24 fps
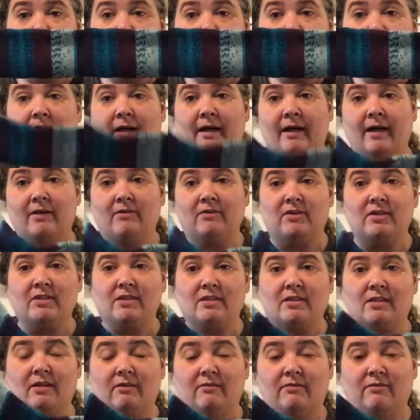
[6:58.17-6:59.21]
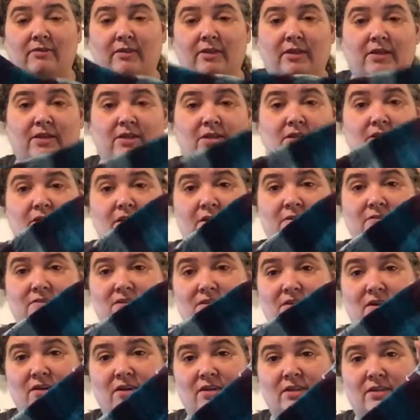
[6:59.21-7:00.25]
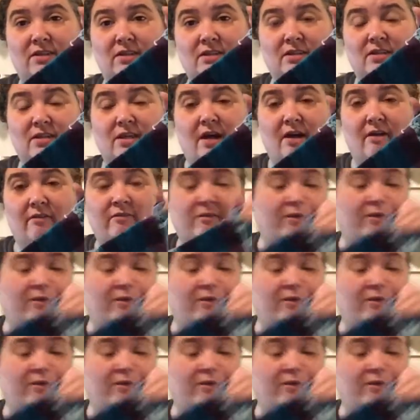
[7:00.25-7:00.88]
I got this cuff finished. I've started this cuff,